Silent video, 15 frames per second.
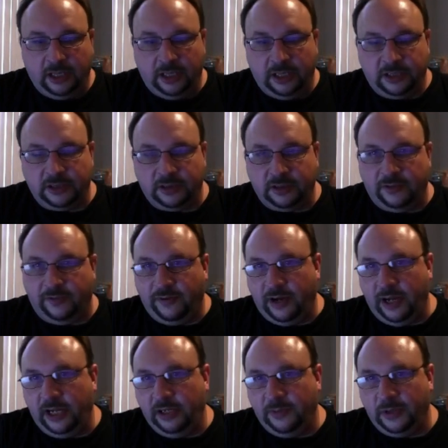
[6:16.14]
it's
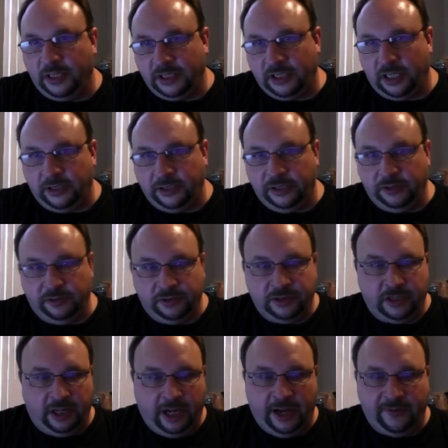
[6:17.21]
defined, but it's not
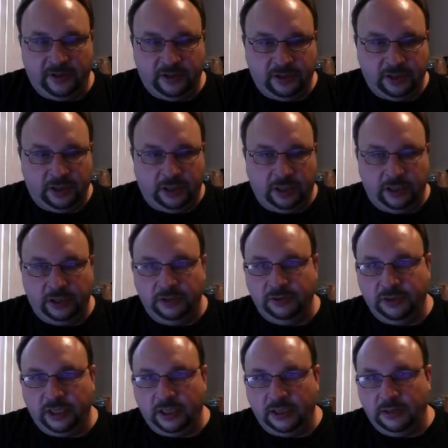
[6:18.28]
used. I haven't started
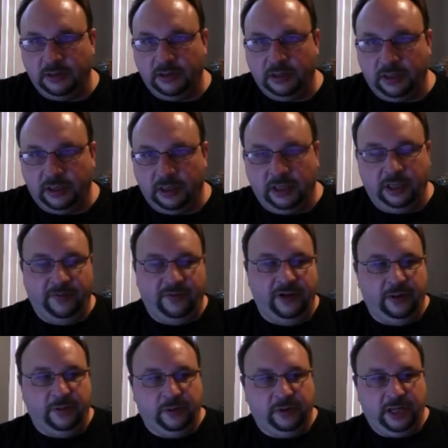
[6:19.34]
using the
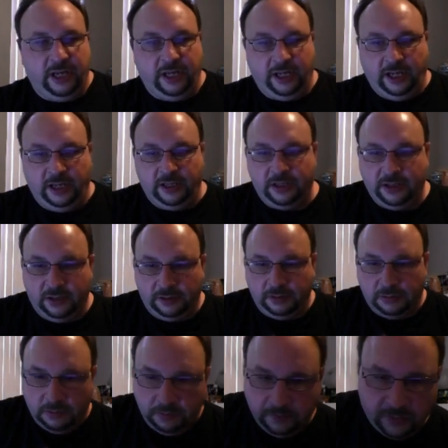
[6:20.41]
variable k yet,
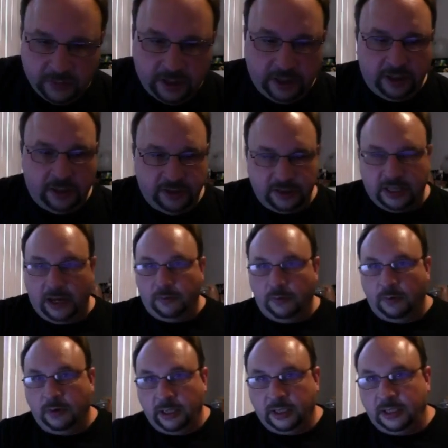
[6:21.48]
so that
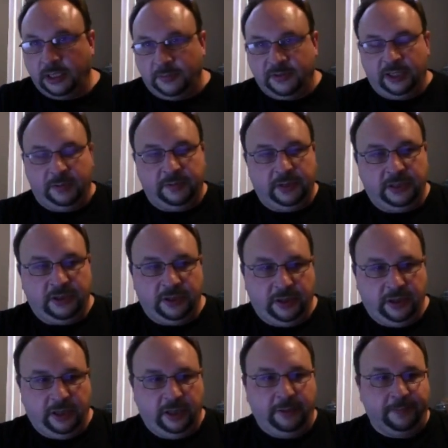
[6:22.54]
warning comes up. That's a
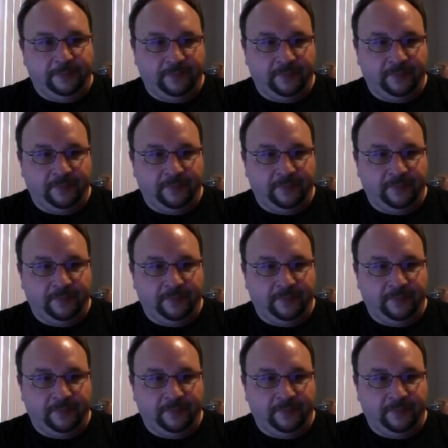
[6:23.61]
good thing.